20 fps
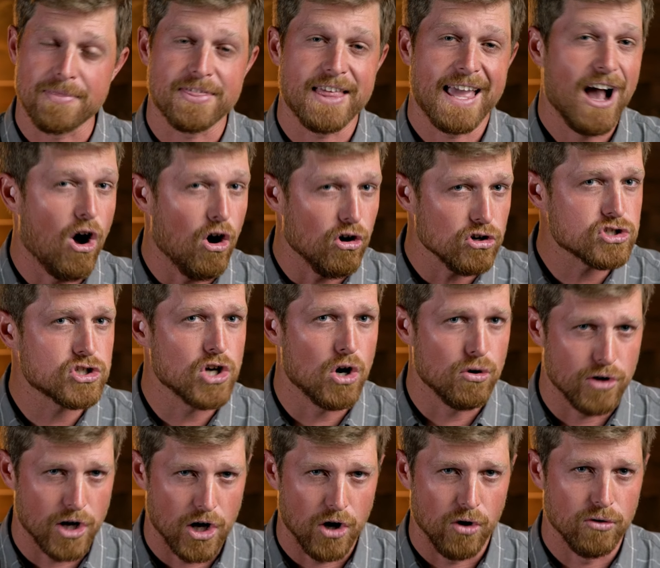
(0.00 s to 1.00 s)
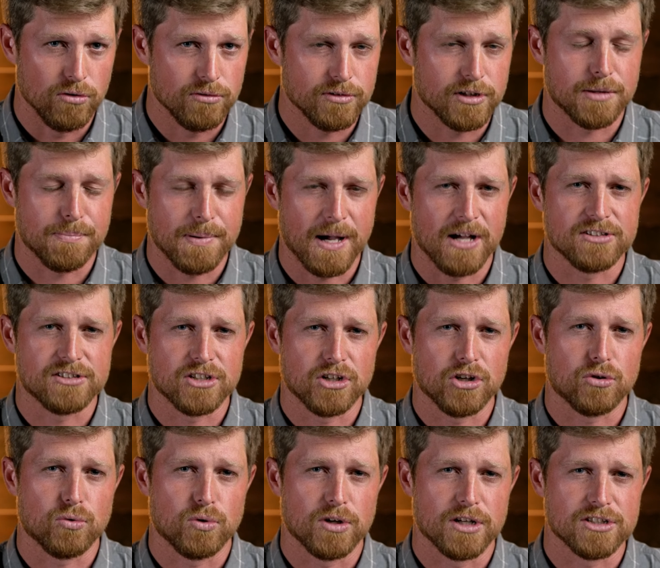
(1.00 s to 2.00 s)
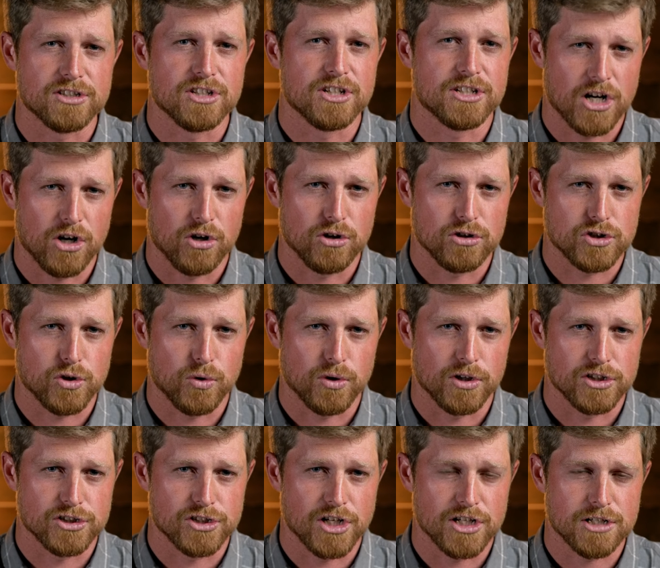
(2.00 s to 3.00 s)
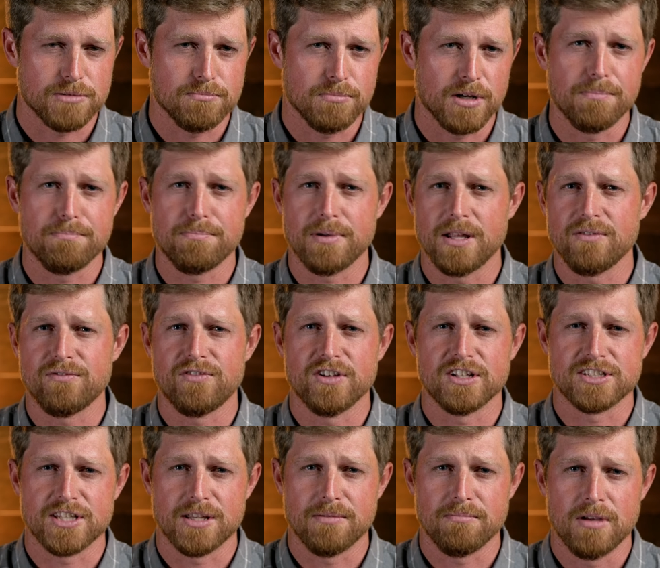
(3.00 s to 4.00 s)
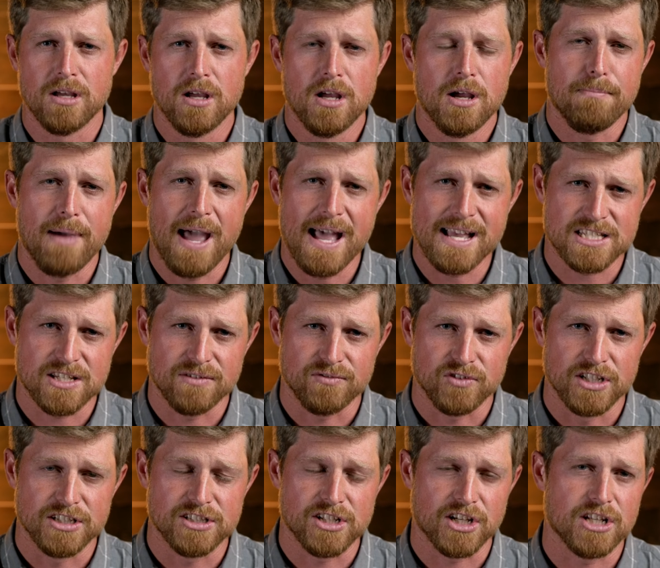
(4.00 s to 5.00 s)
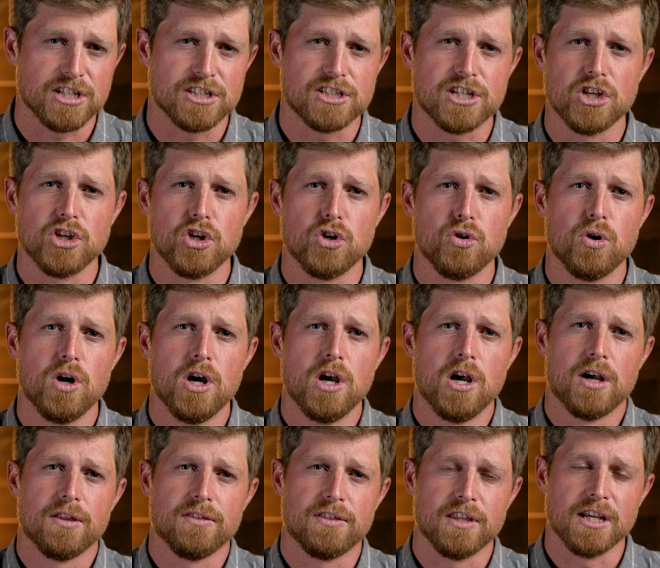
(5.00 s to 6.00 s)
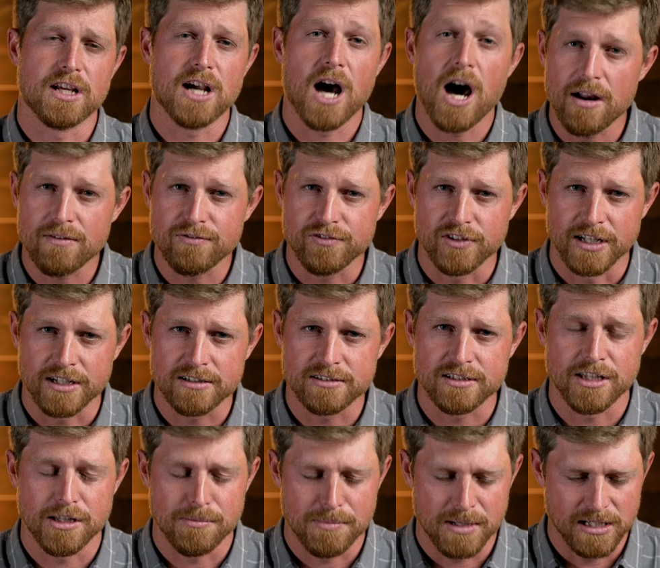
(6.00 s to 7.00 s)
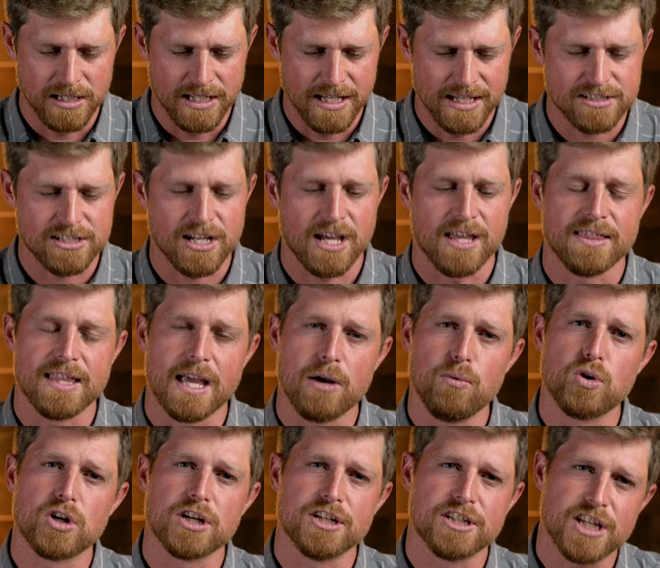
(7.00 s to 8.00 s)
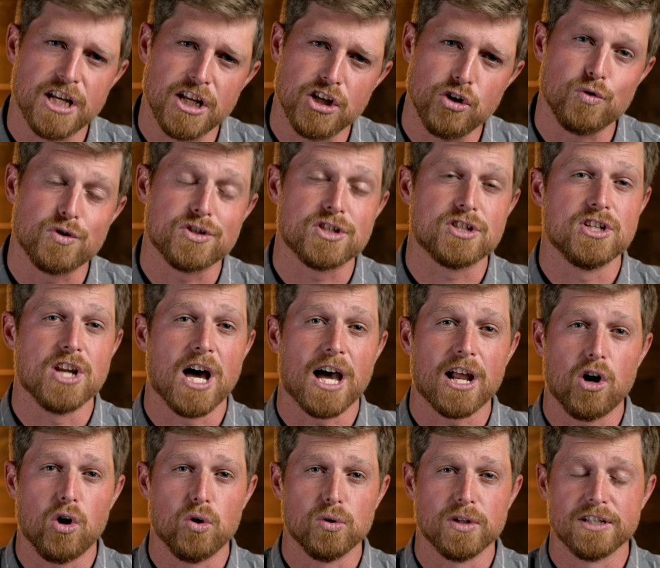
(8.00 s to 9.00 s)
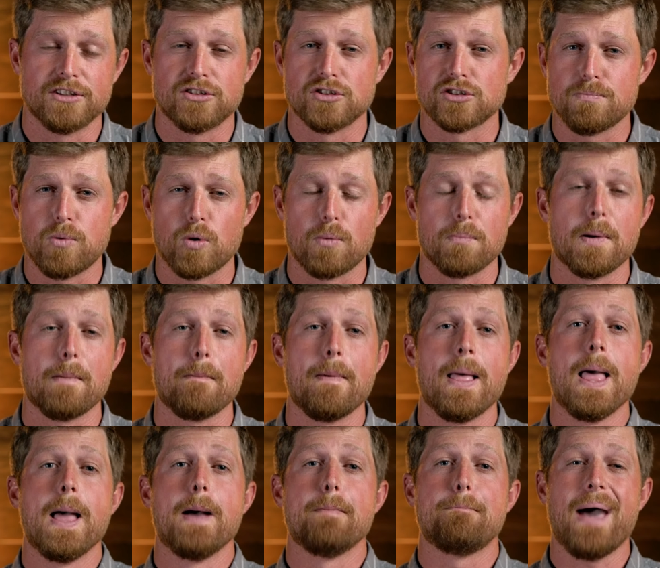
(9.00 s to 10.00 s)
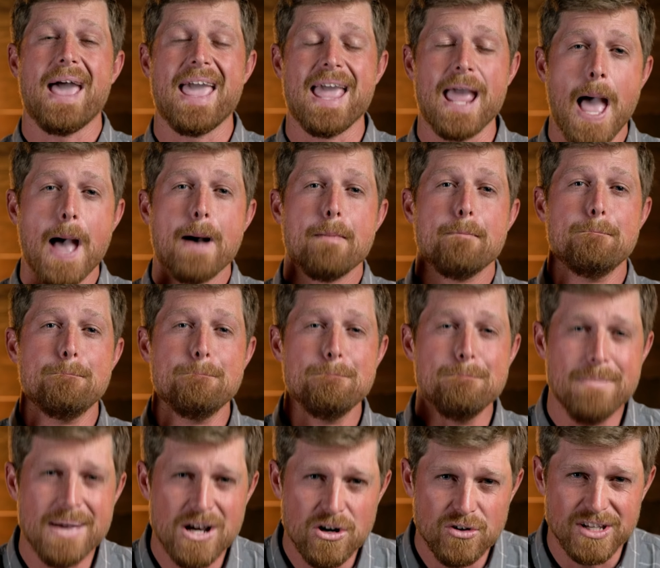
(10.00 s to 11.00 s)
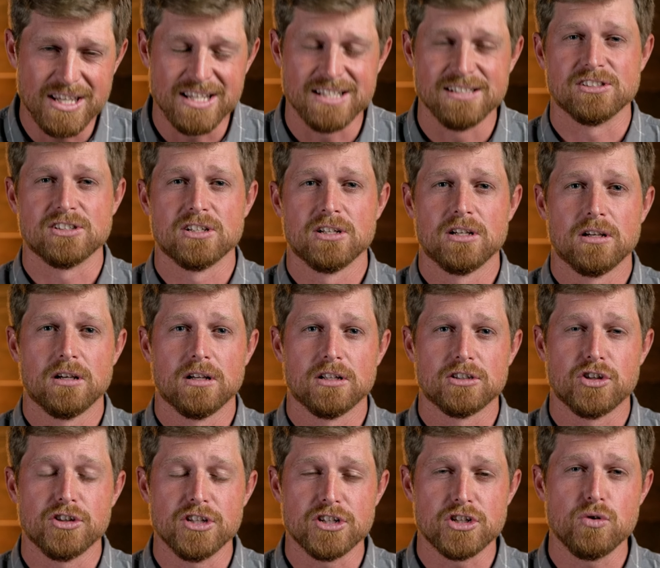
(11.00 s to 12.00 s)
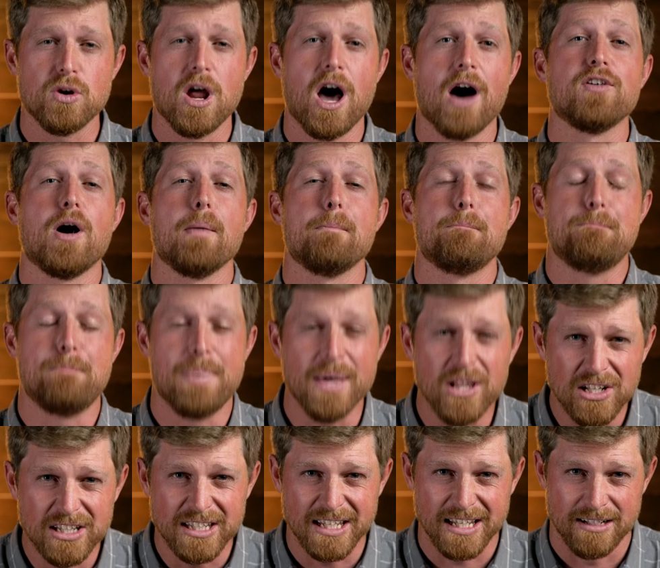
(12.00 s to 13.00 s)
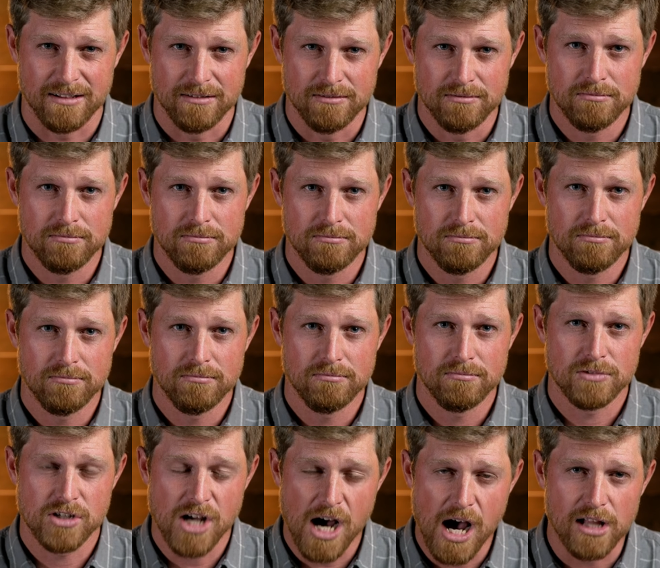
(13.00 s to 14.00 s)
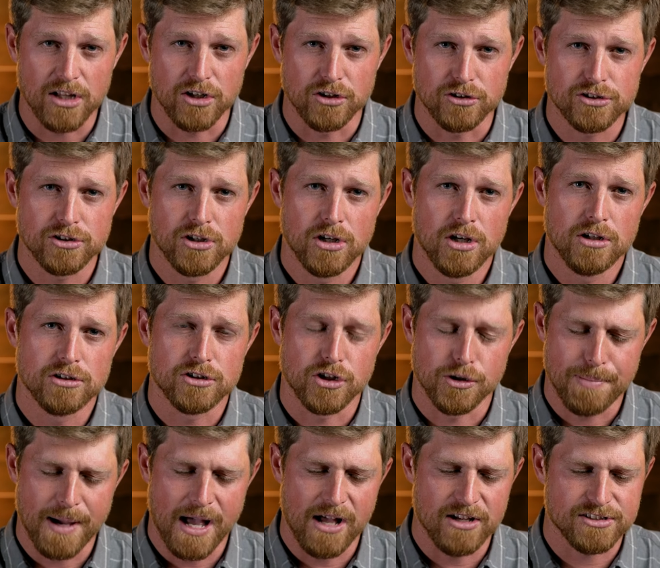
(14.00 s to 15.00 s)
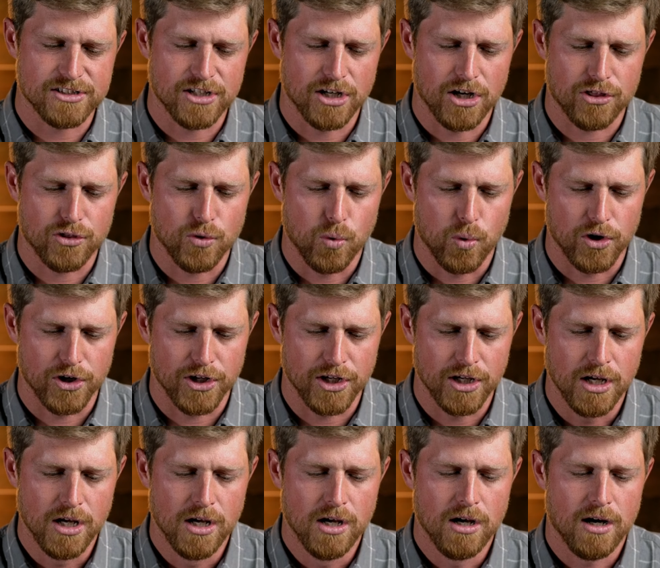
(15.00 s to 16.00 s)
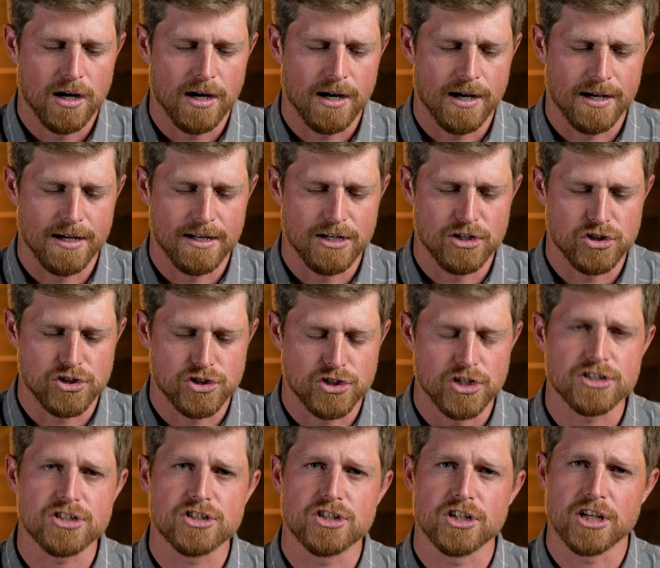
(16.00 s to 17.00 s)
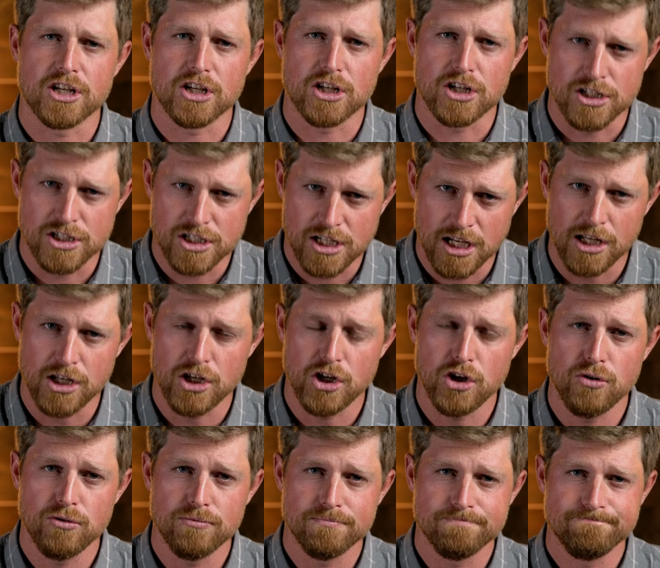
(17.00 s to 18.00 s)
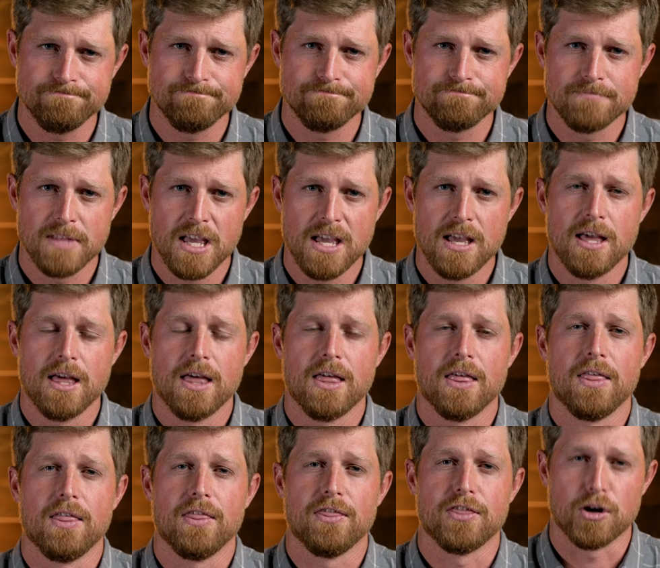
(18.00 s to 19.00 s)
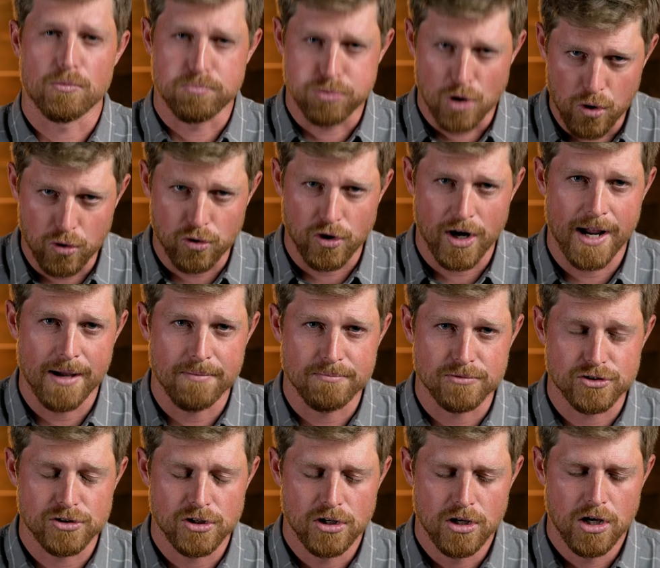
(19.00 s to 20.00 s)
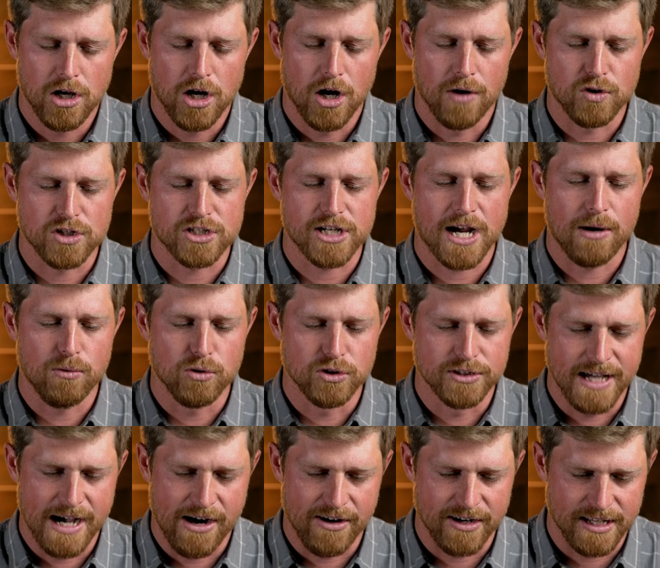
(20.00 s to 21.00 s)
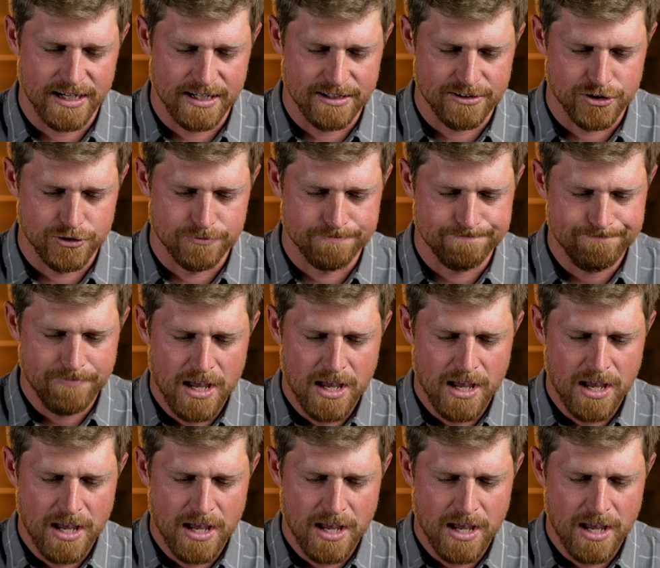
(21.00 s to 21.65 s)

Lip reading: They also know that the Palestinian Authority is a terrorist organization, but it benefits them massively to continue the conflict in the Middle East, and they will continue not only to support, but pay millions to the tune of $1 billion to the Palestinian Authority just to continue their programs, of which I will now get into.